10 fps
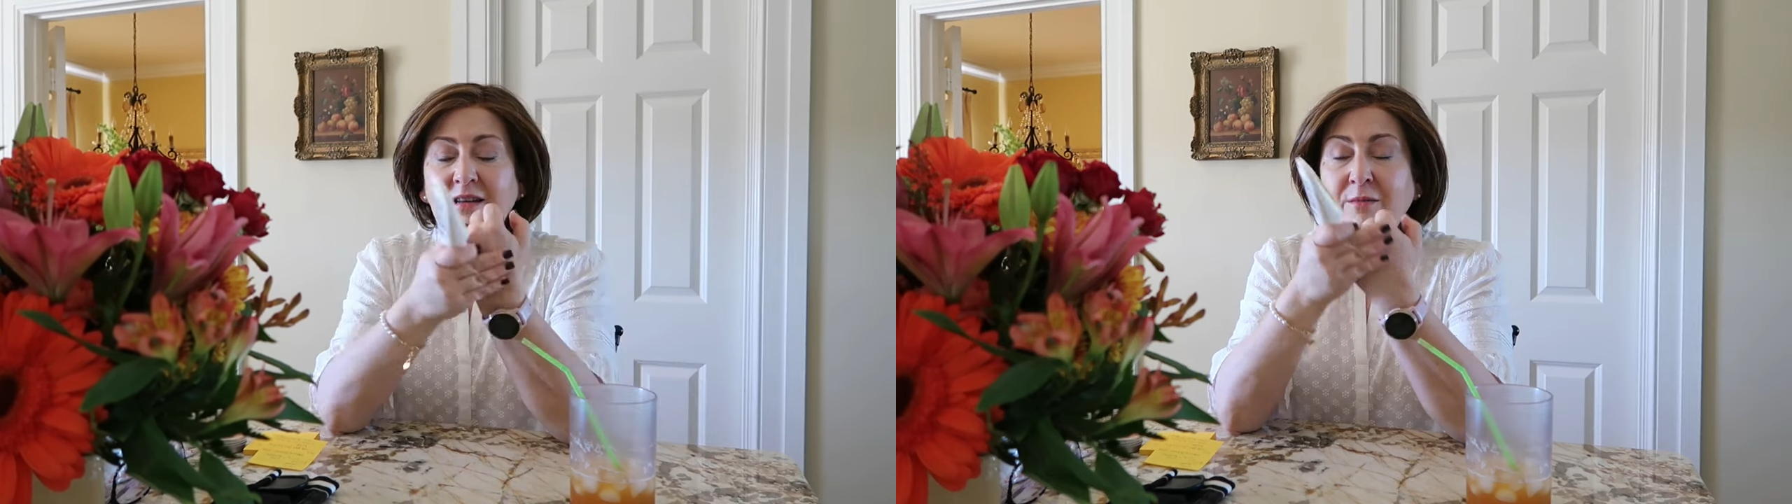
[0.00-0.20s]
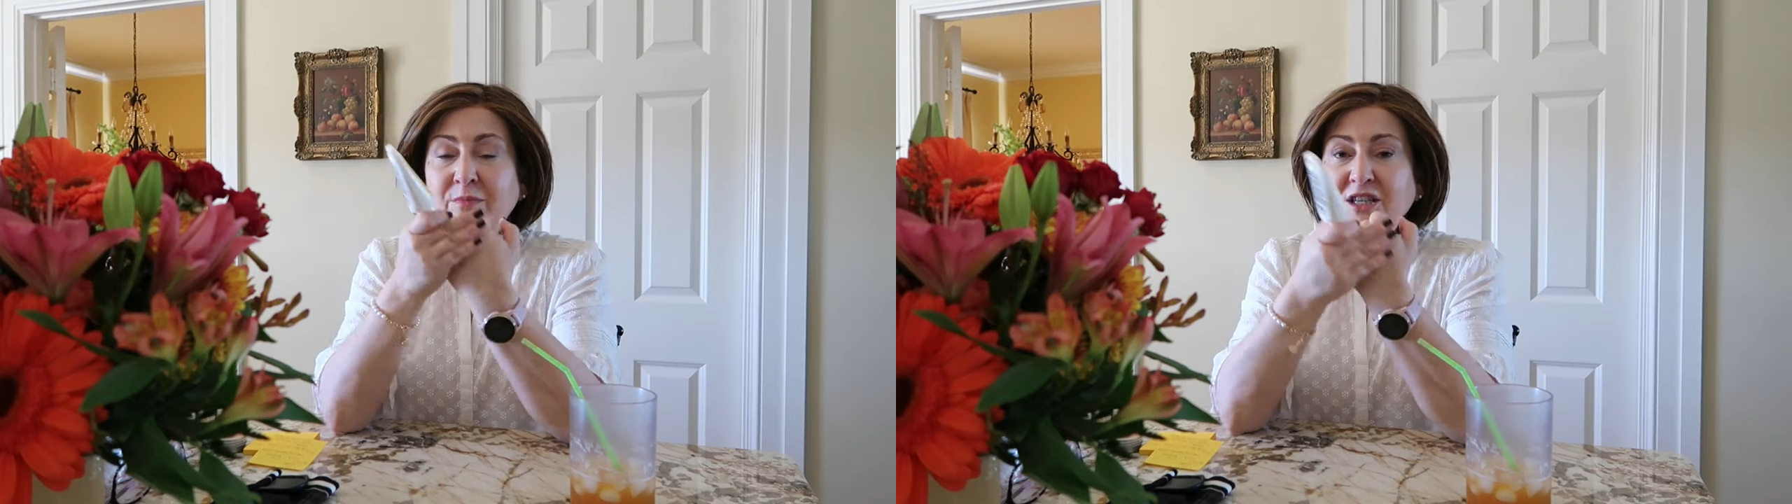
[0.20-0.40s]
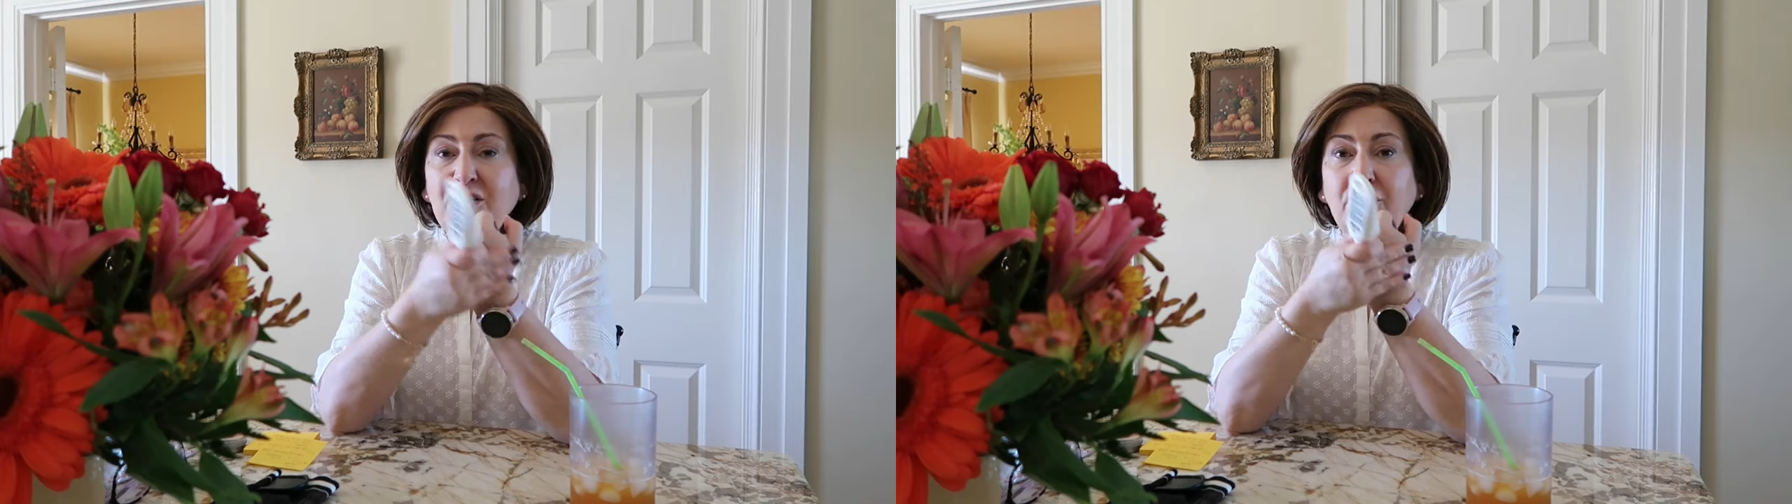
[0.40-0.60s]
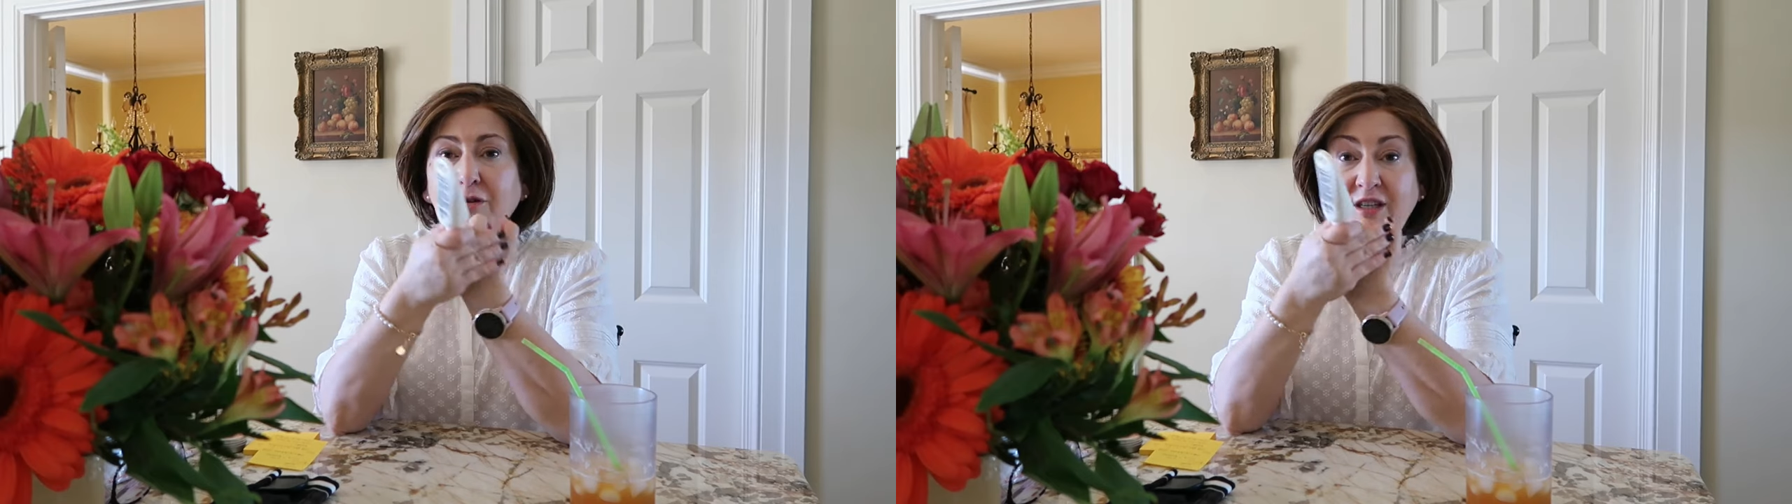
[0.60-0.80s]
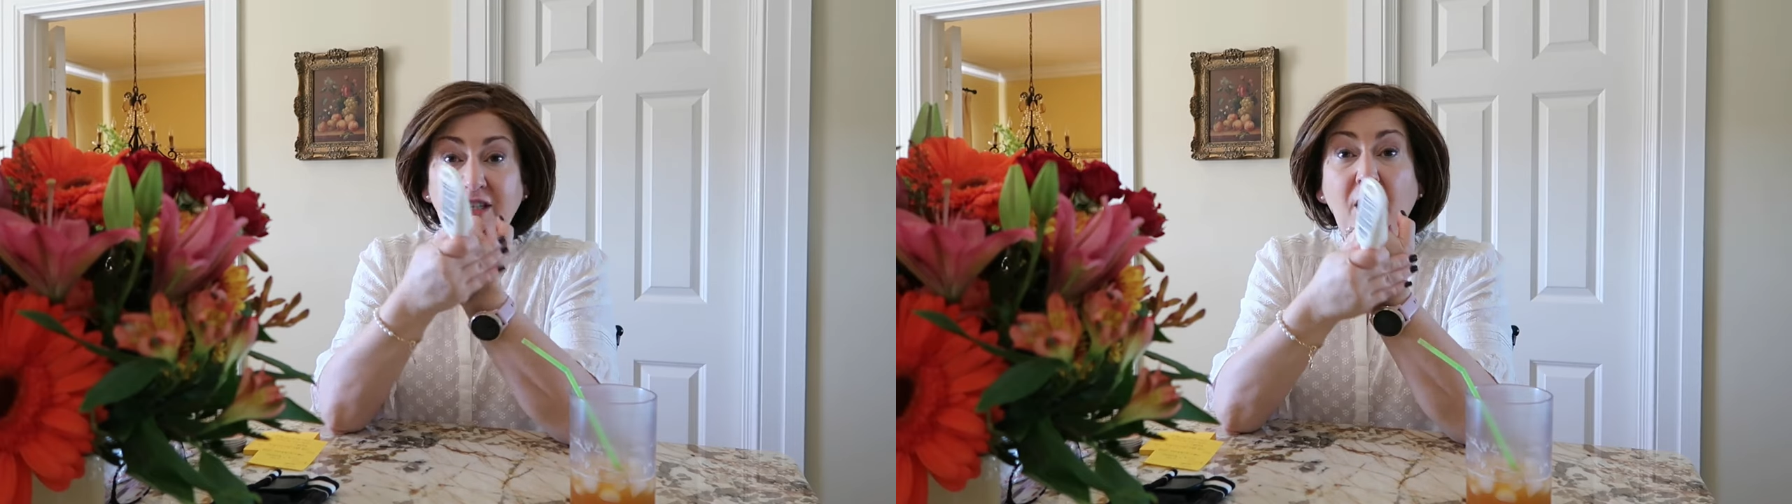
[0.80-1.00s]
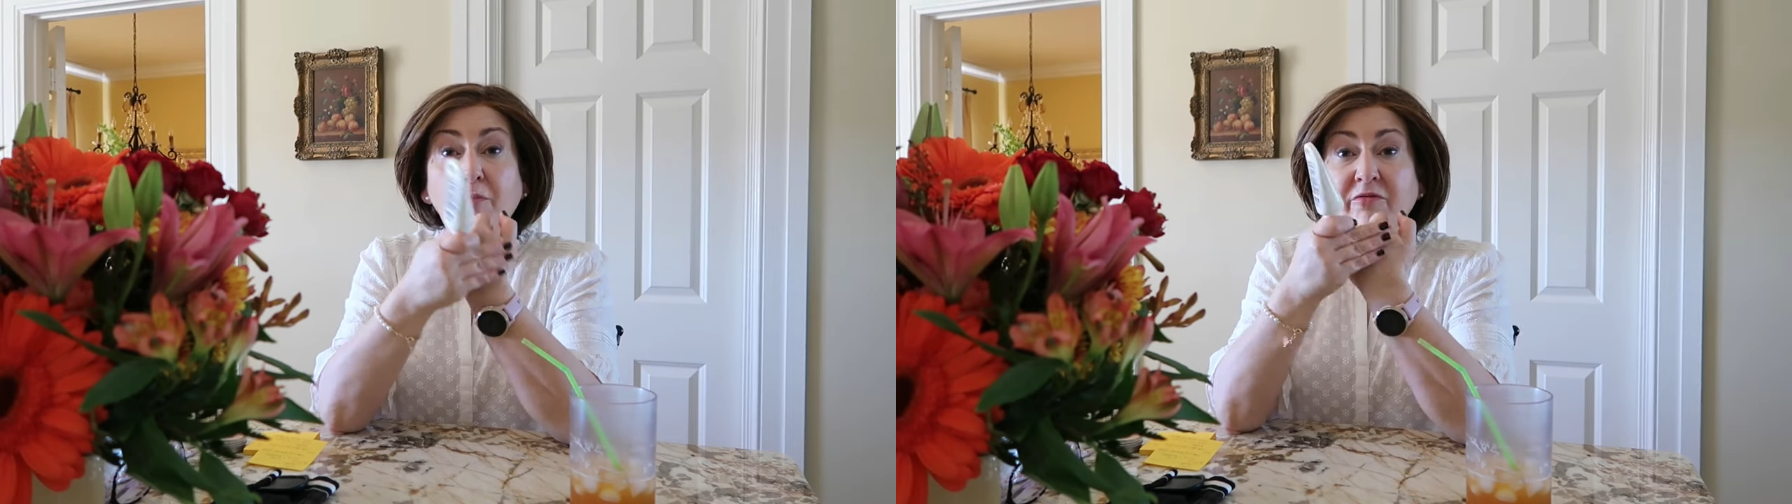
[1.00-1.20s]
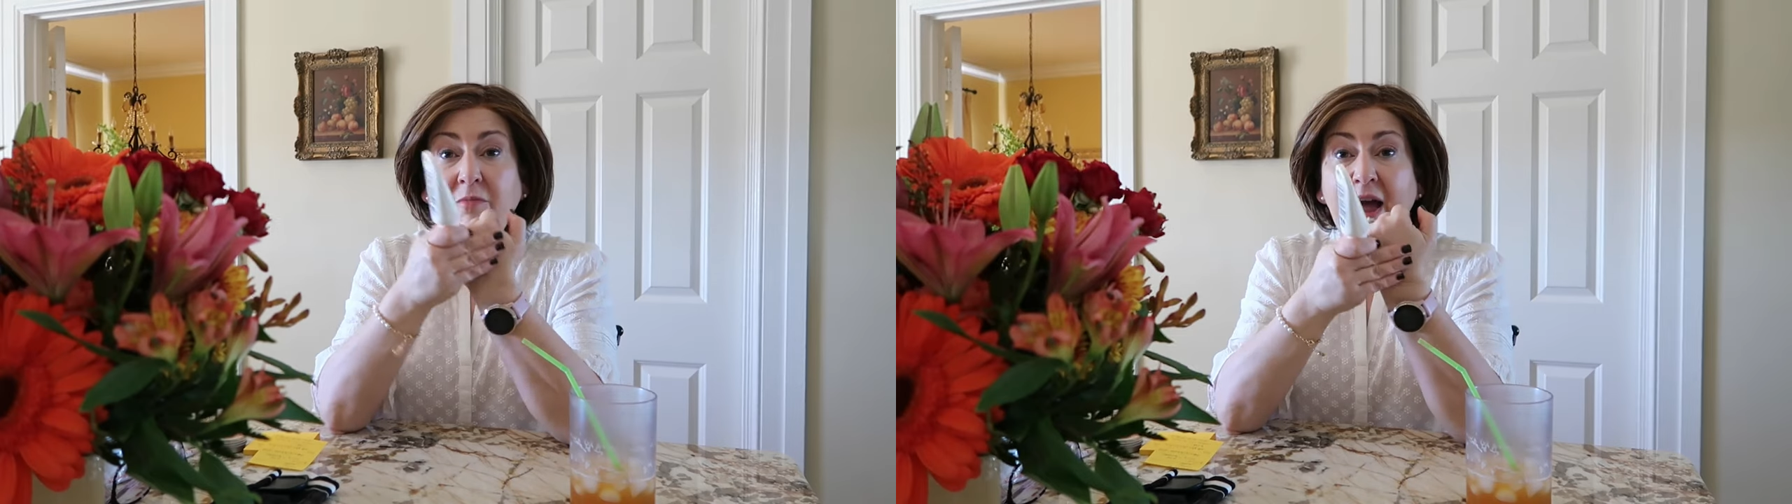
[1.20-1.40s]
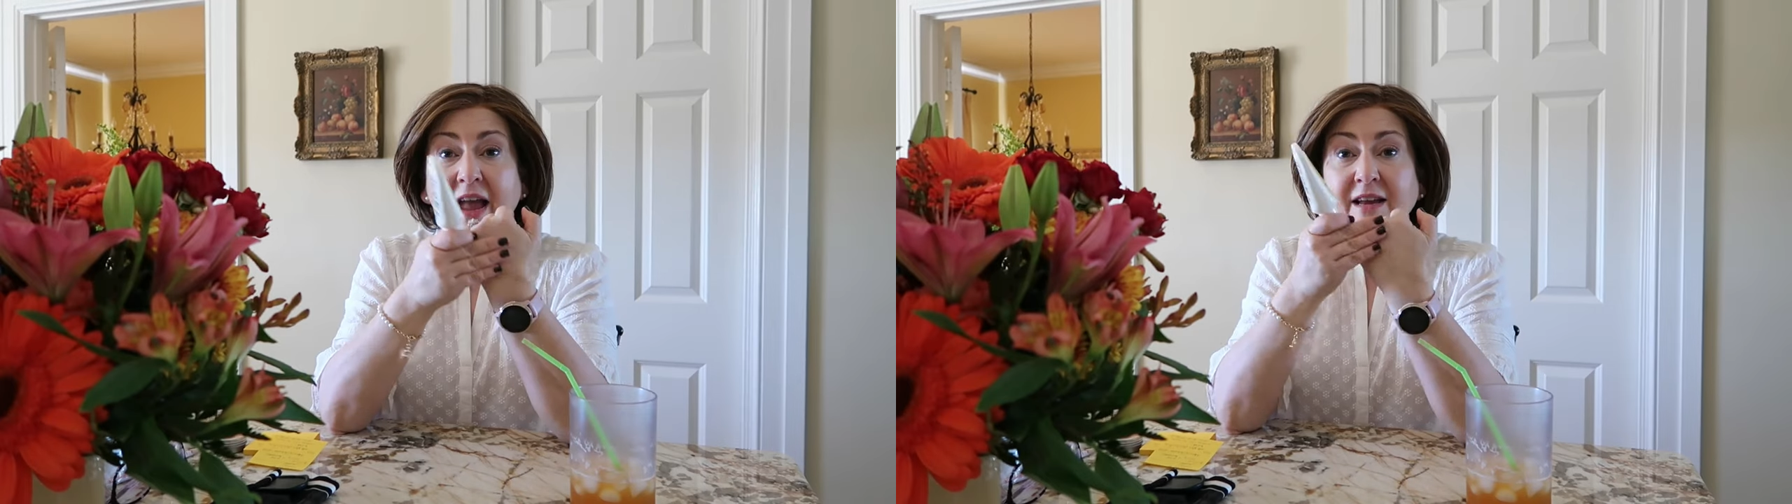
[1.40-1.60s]
in particular the top of
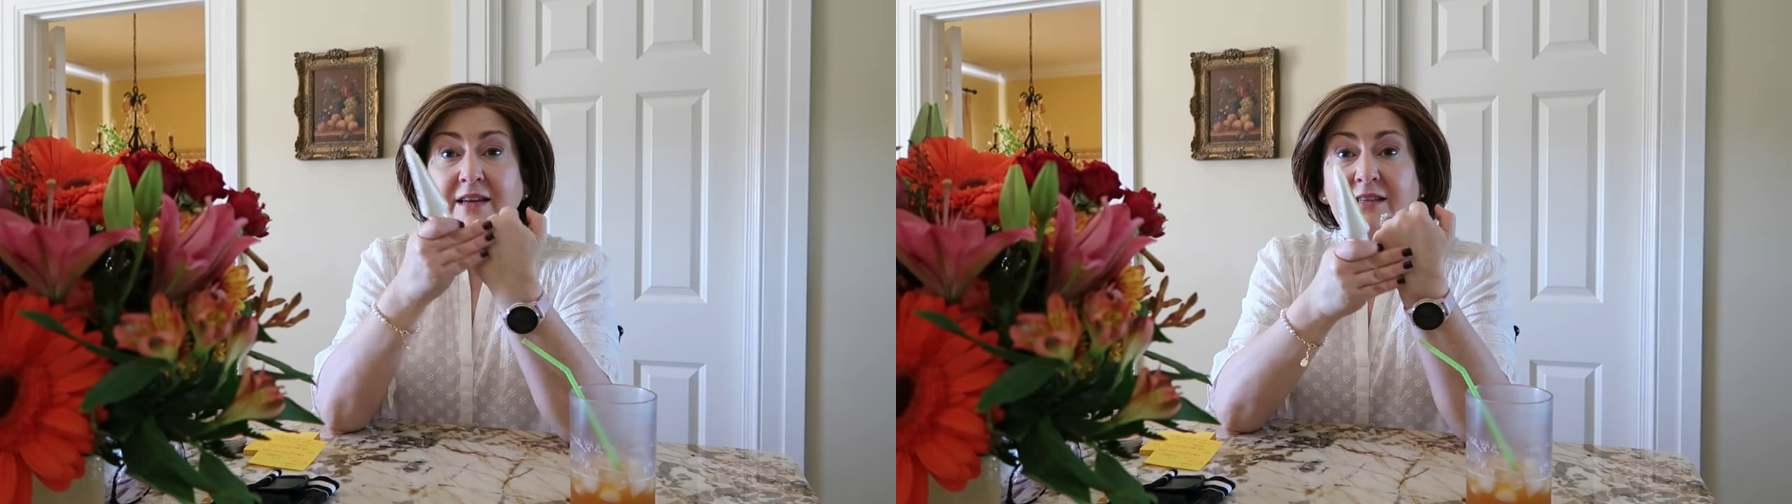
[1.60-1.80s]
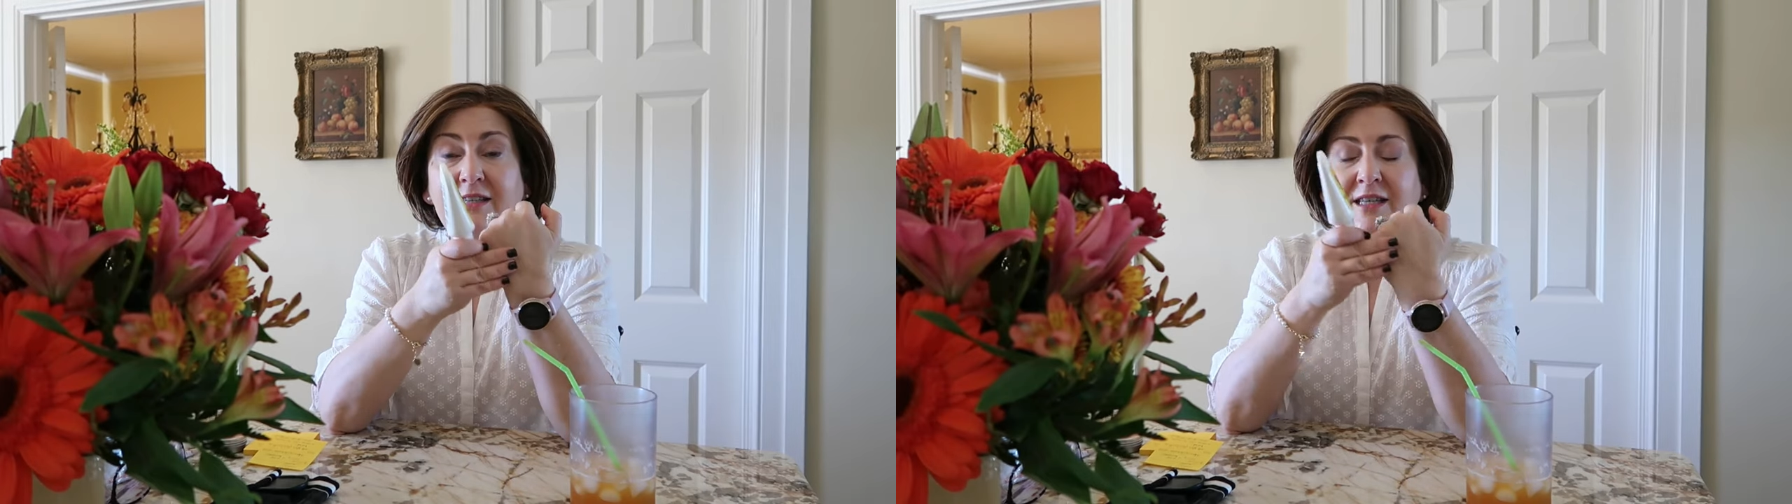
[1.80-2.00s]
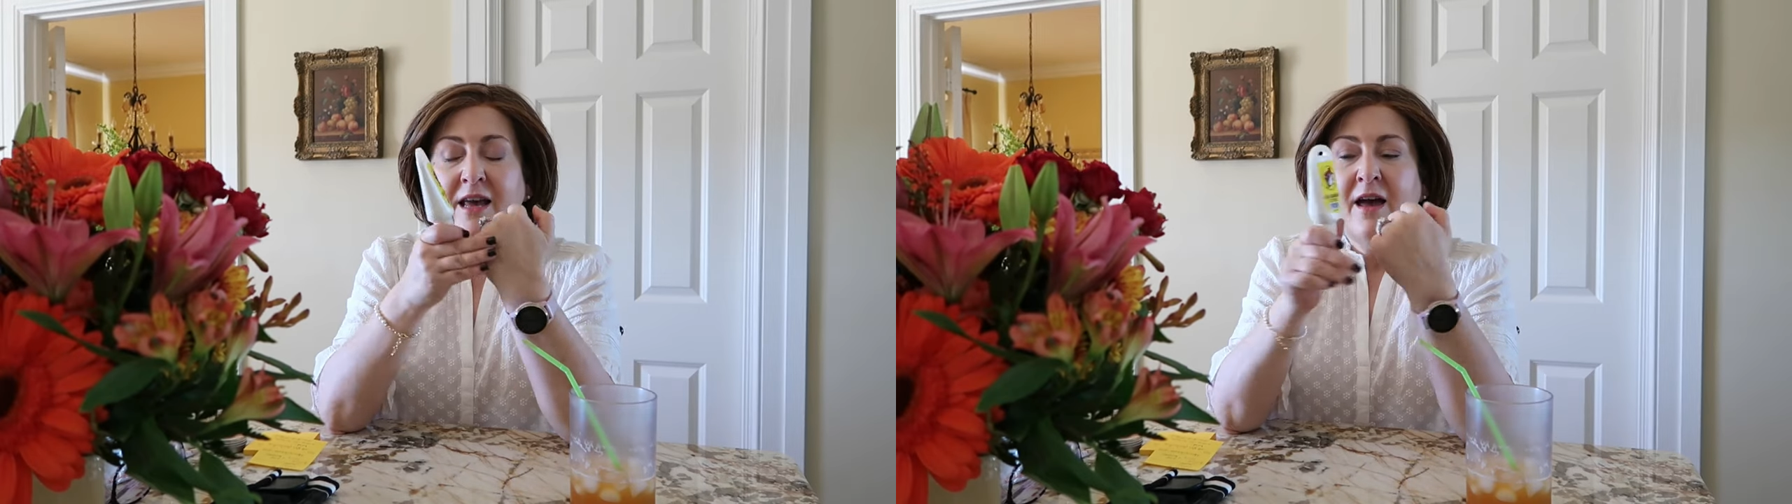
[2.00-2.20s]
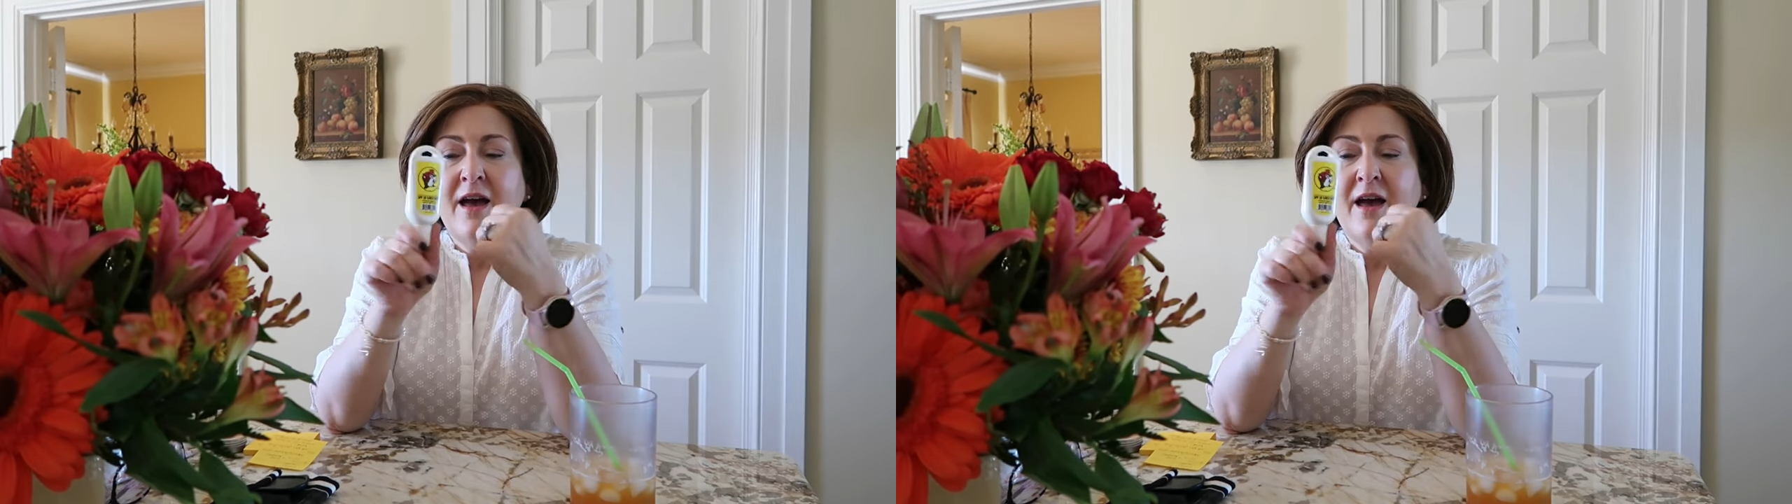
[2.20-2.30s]
my hands,